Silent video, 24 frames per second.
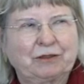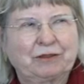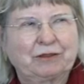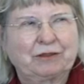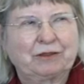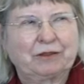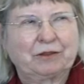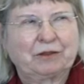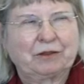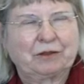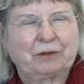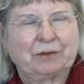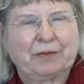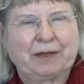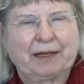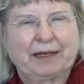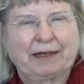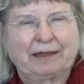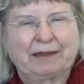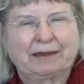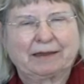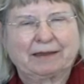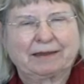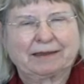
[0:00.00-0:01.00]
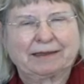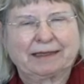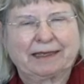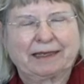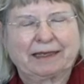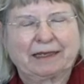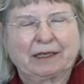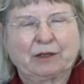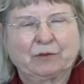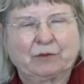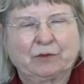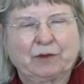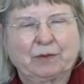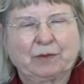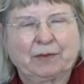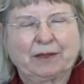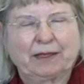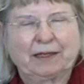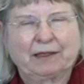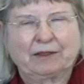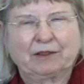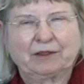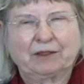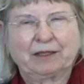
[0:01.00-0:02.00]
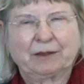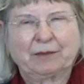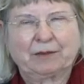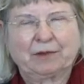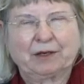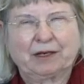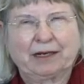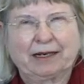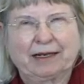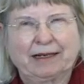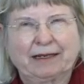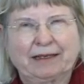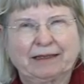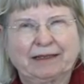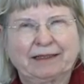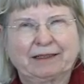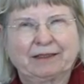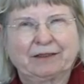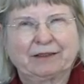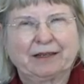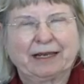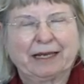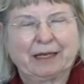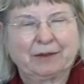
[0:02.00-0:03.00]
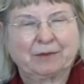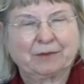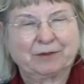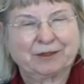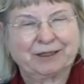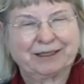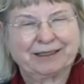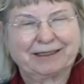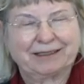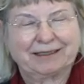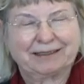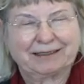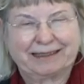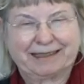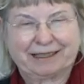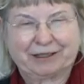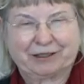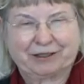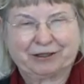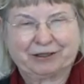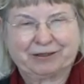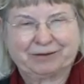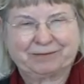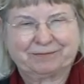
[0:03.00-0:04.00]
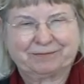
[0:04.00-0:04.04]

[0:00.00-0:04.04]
the combined scanning with PET and MRI in a hybrid scanner.